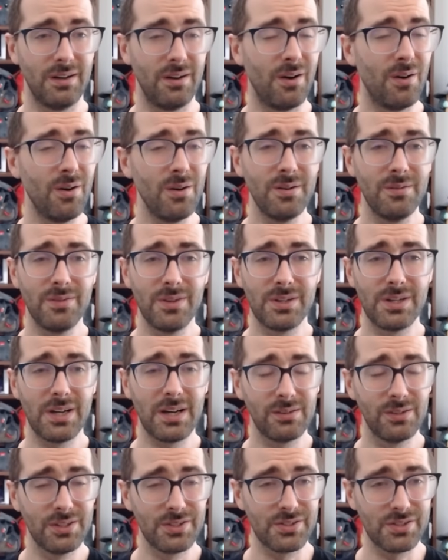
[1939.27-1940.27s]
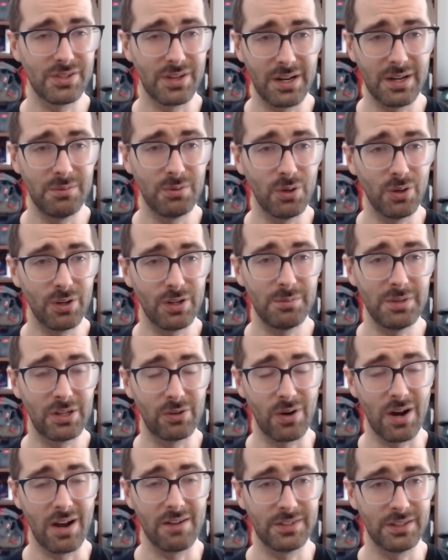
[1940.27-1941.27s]
All of the deck lists that I am going to be
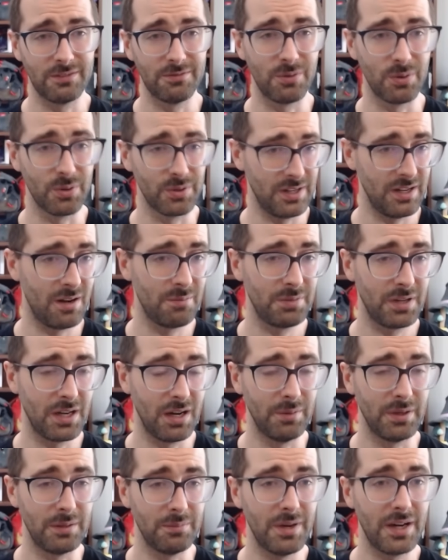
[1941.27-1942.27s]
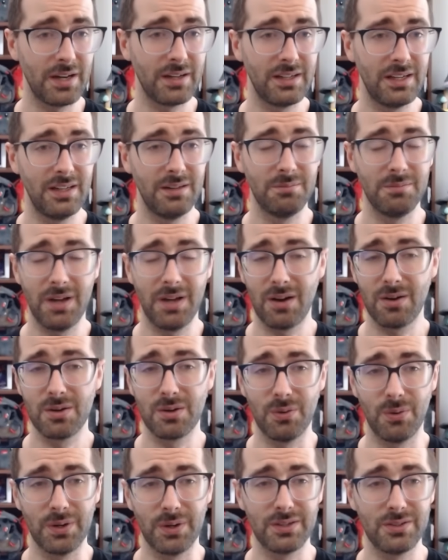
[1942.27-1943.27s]
crafting for the upcoming metagame are
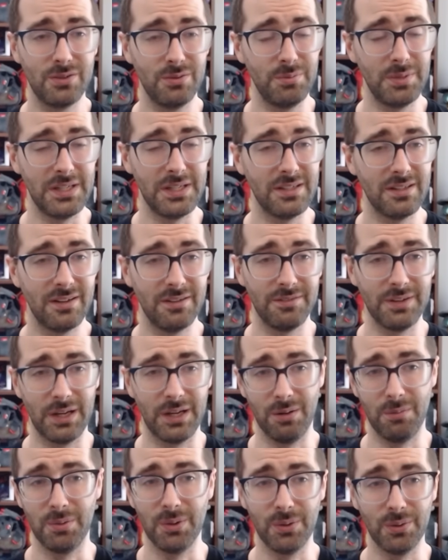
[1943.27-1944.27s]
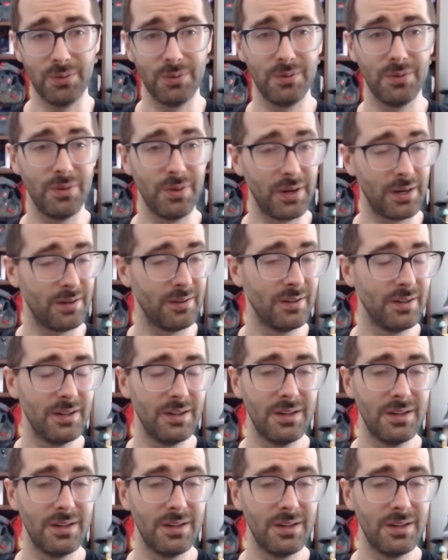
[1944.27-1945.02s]
going to be available there.